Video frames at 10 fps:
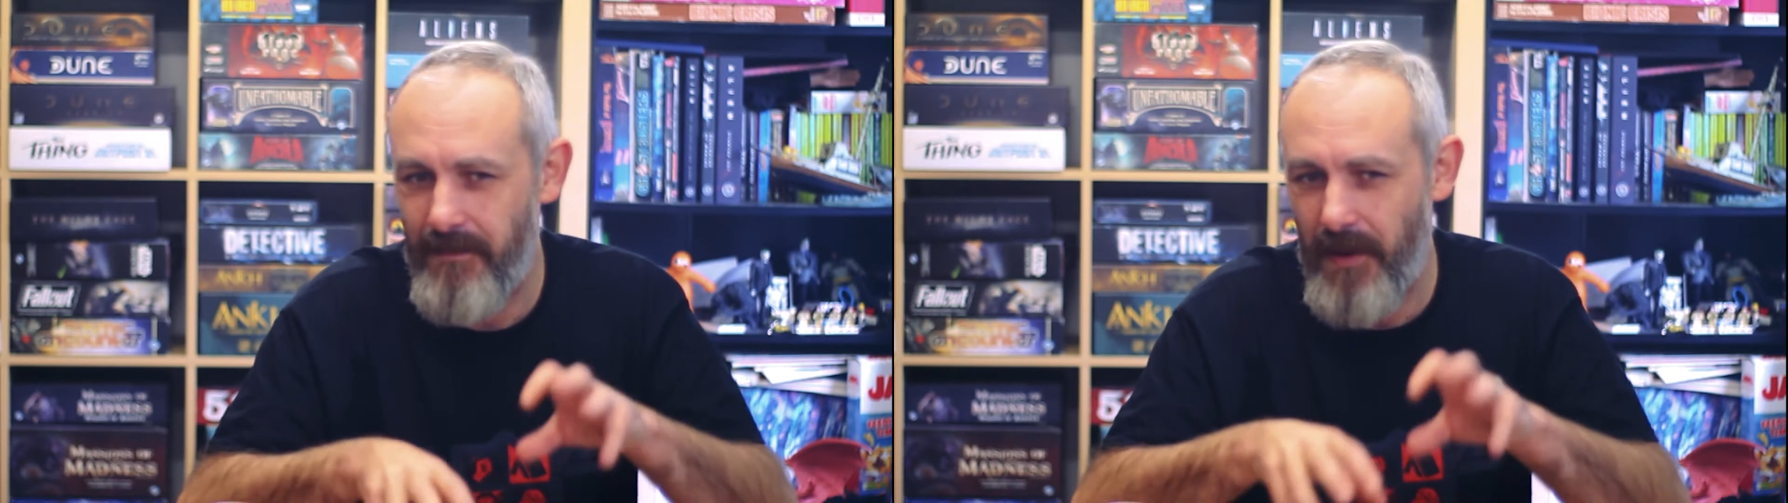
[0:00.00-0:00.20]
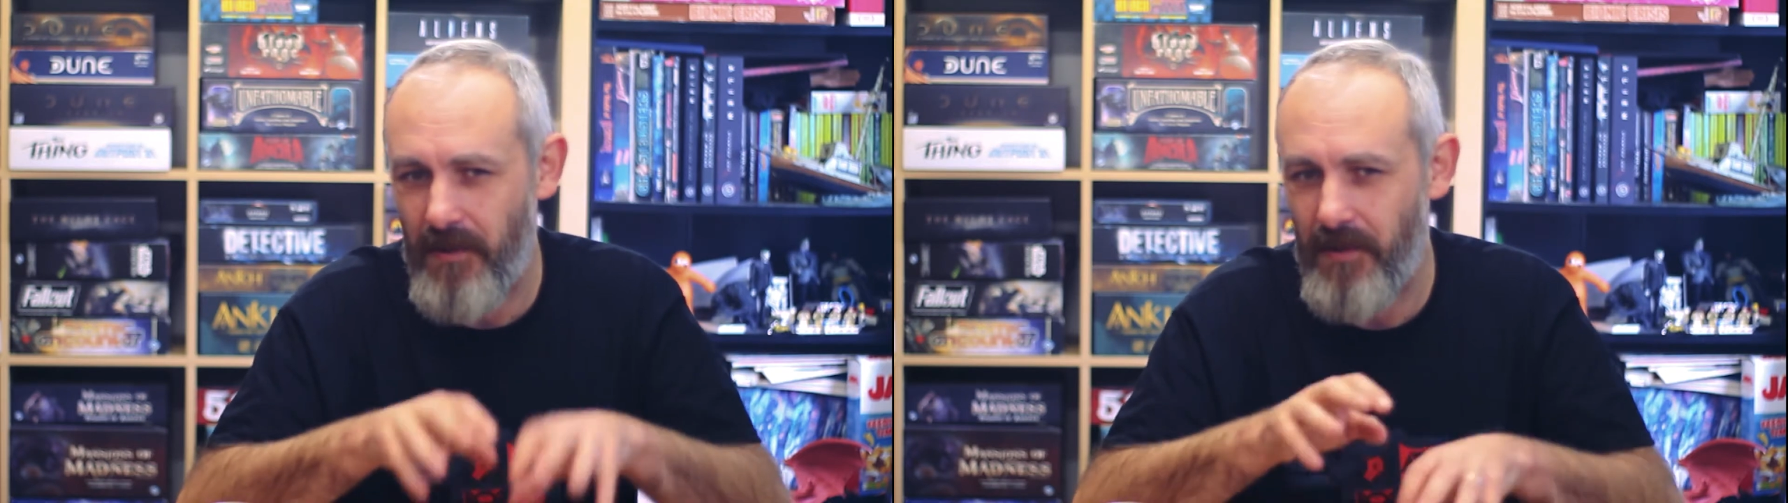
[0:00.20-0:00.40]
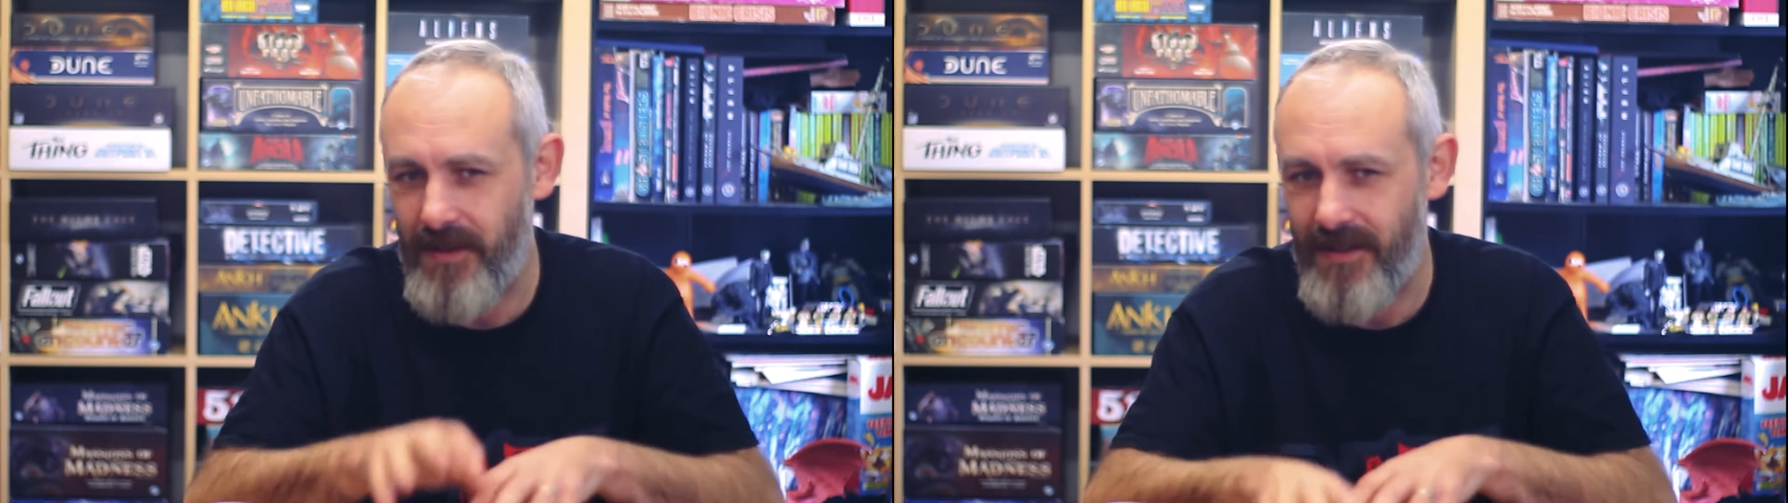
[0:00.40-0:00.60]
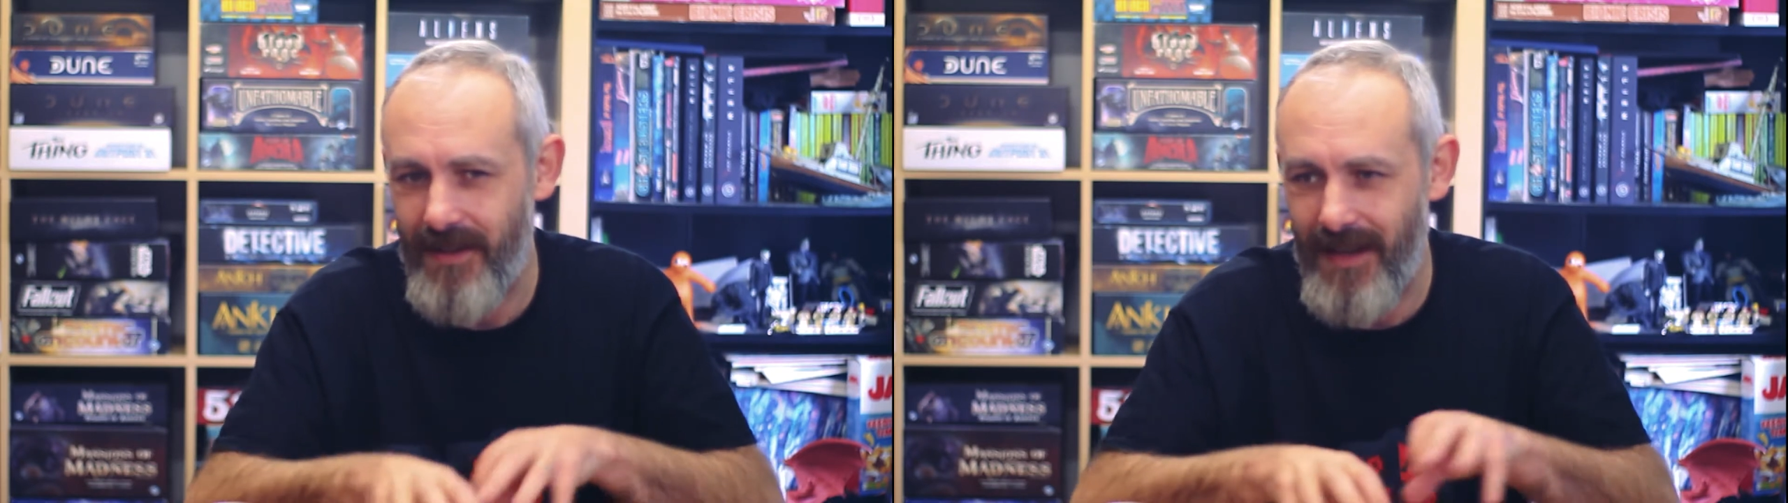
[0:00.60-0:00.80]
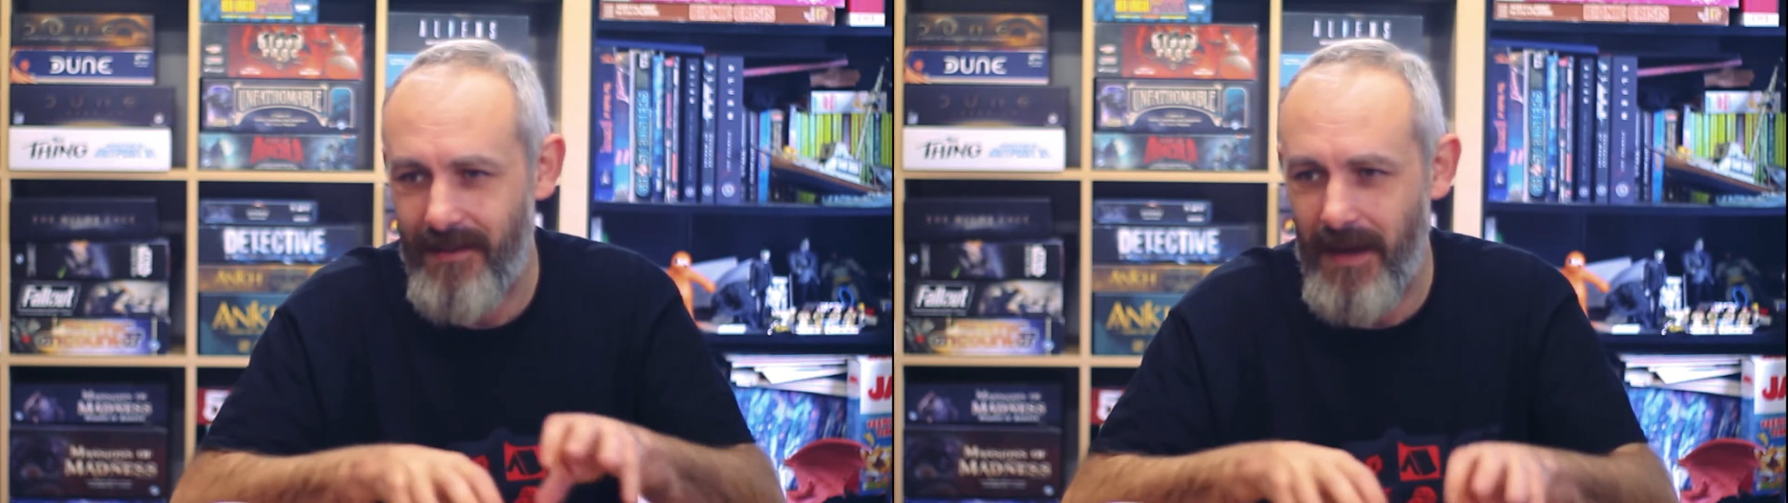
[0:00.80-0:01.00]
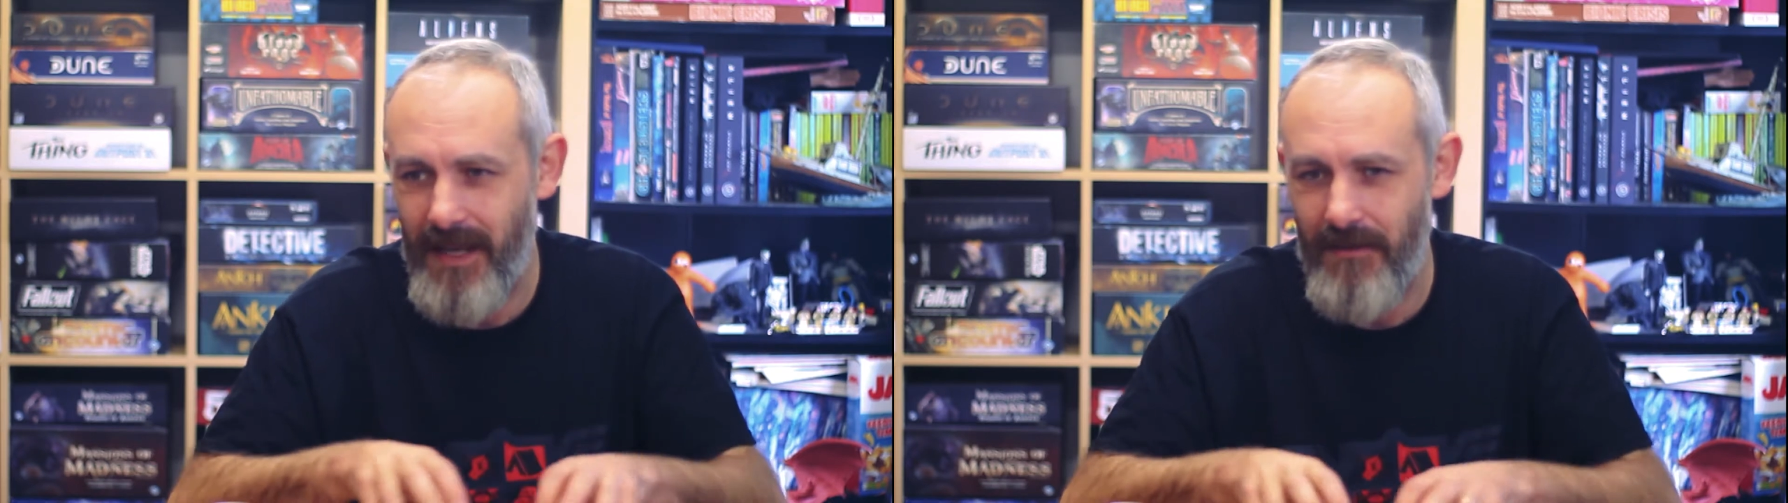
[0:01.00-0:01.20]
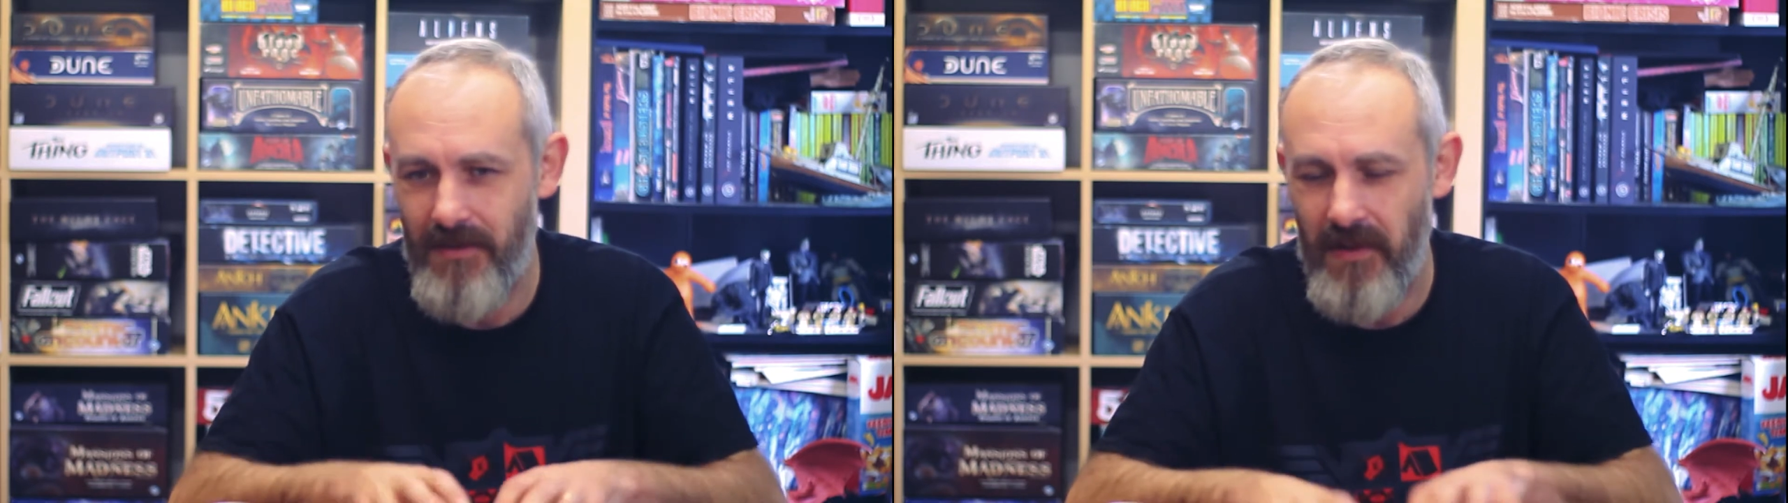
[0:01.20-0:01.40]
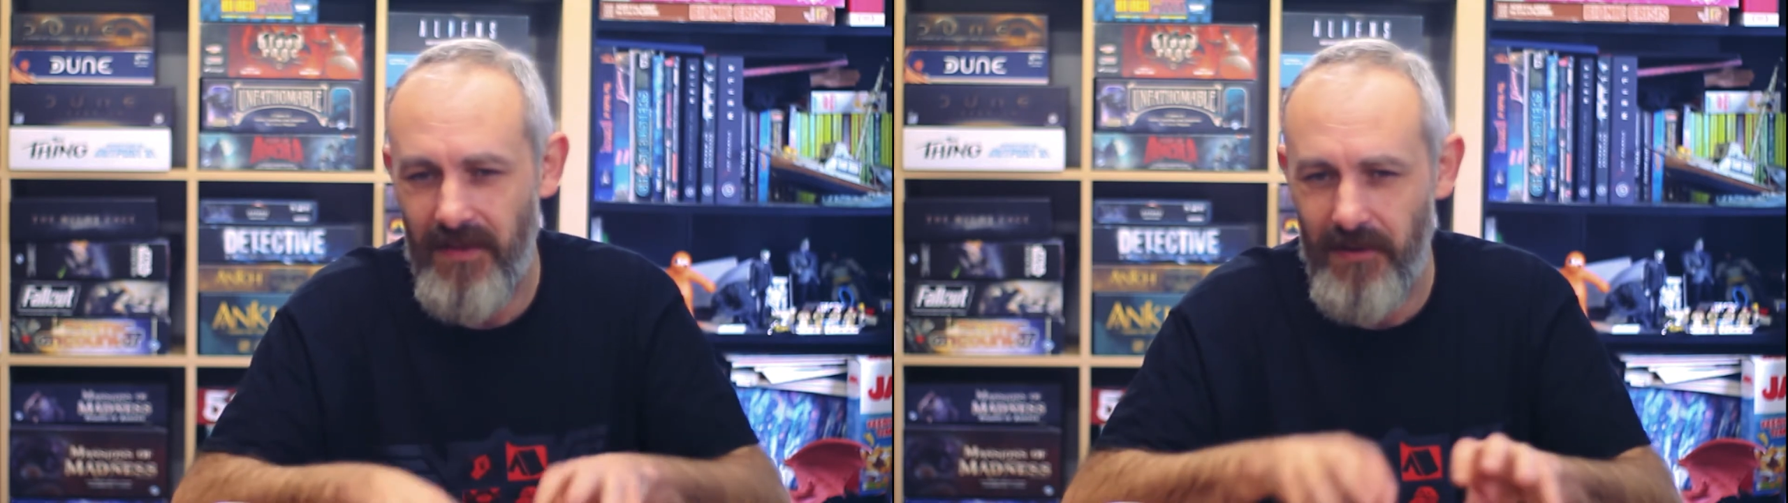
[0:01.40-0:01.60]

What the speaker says: build and make use of.